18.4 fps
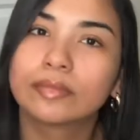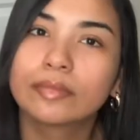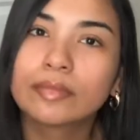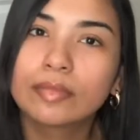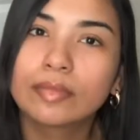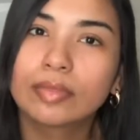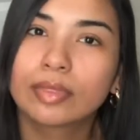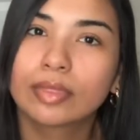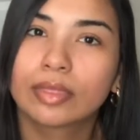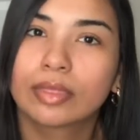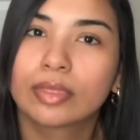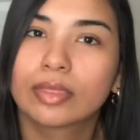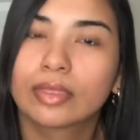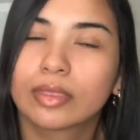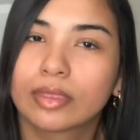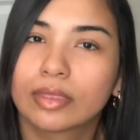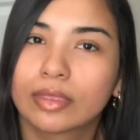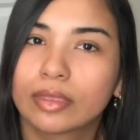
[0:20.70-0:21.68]

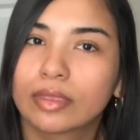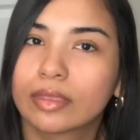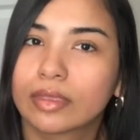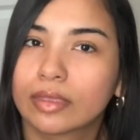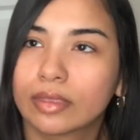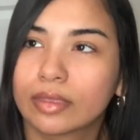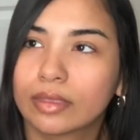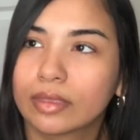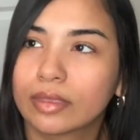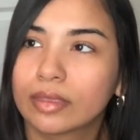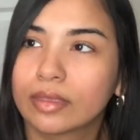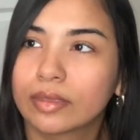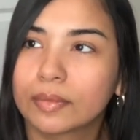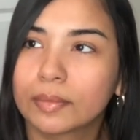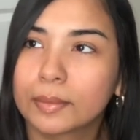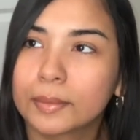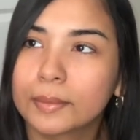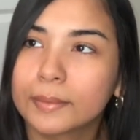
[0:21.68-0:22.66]

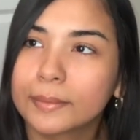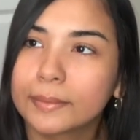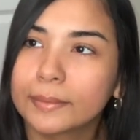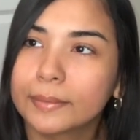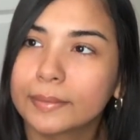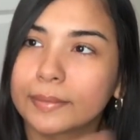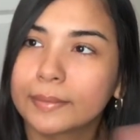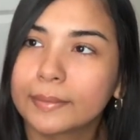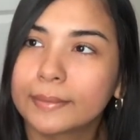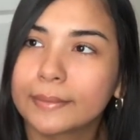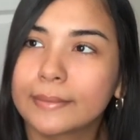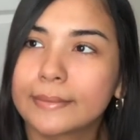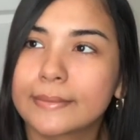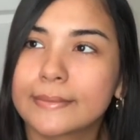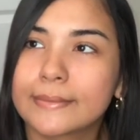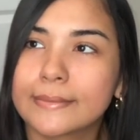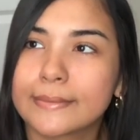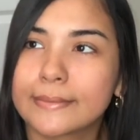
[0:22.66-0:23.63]

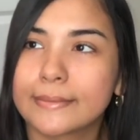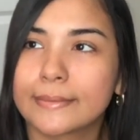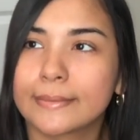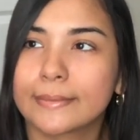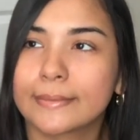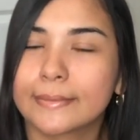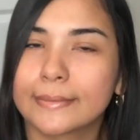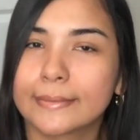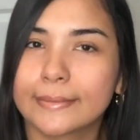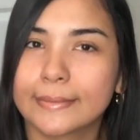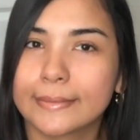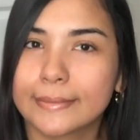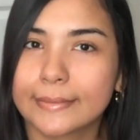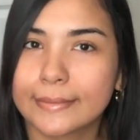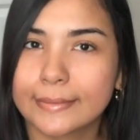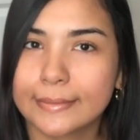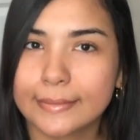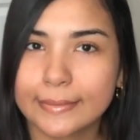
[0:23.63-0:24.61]

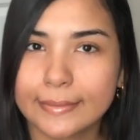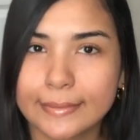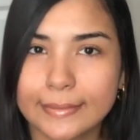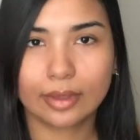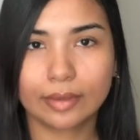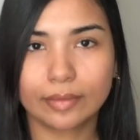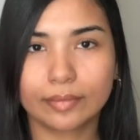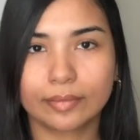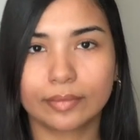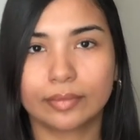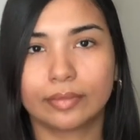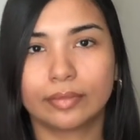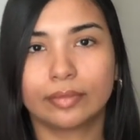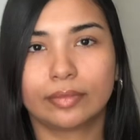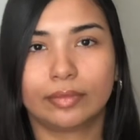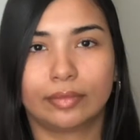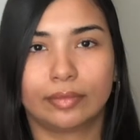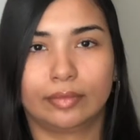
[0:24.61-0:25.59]

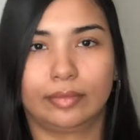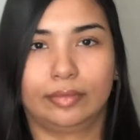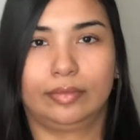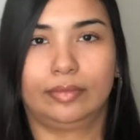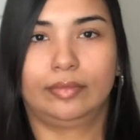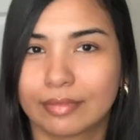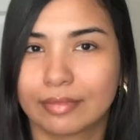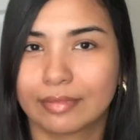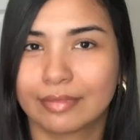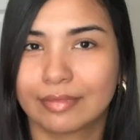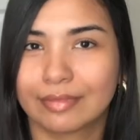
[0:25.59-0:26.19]
No words are spoken by the person on screen.